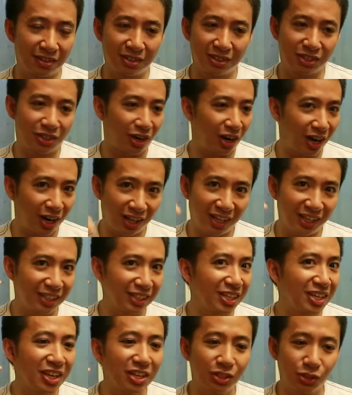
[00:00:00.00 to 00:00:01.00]

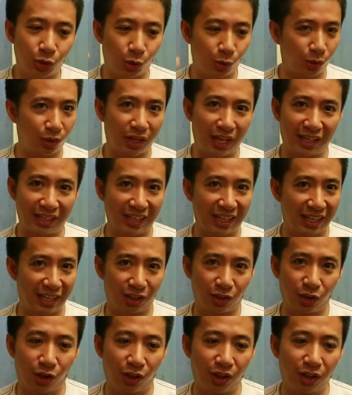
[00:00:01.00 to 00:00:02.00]
Scarlett don't like that
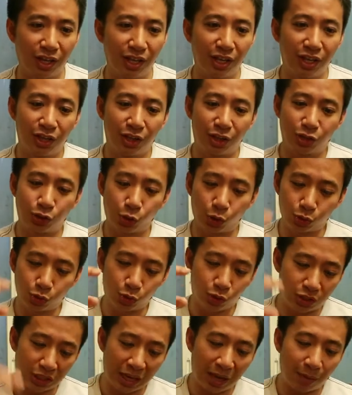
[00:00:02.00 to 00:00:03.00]
at all. So
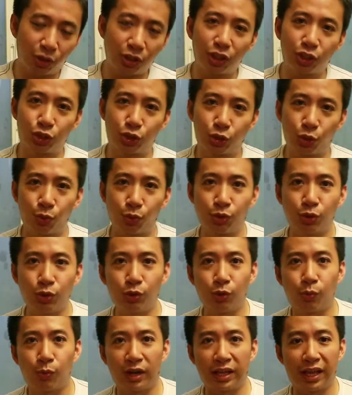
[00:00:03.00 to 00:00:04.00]
today I'm going to show
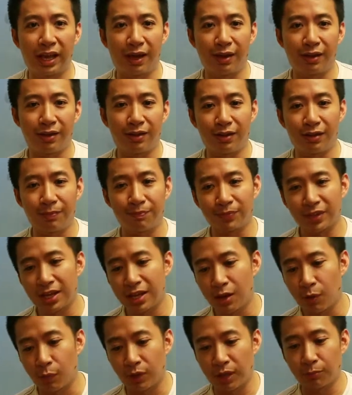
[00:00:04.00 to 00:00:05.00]
you what I'm
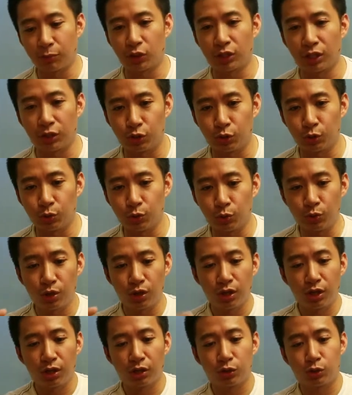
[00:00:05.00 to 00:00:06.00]
going to do
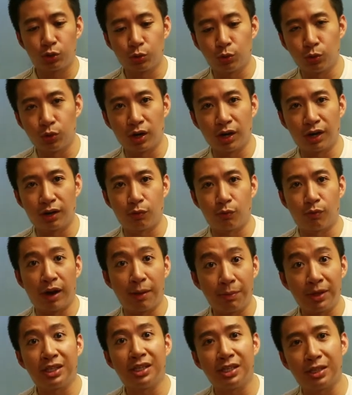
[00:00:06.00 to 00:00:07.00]
to
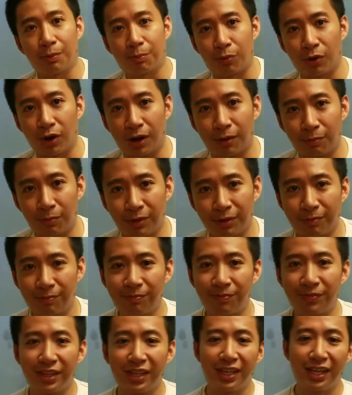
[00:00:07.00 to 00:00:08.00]
remedy the
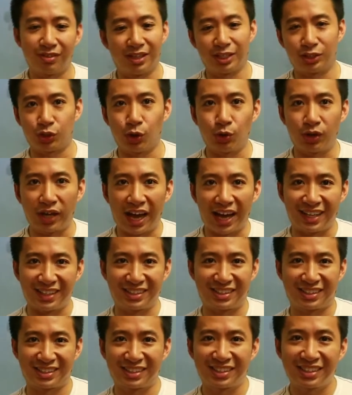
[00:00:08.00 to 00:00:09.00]
problem. Let's go,
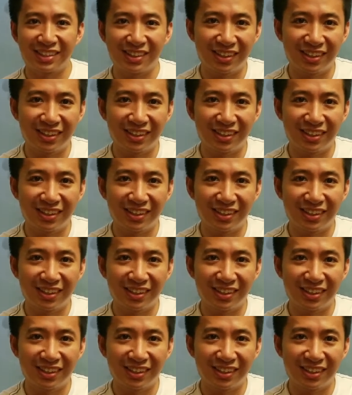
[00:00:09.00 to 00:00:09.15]
guys.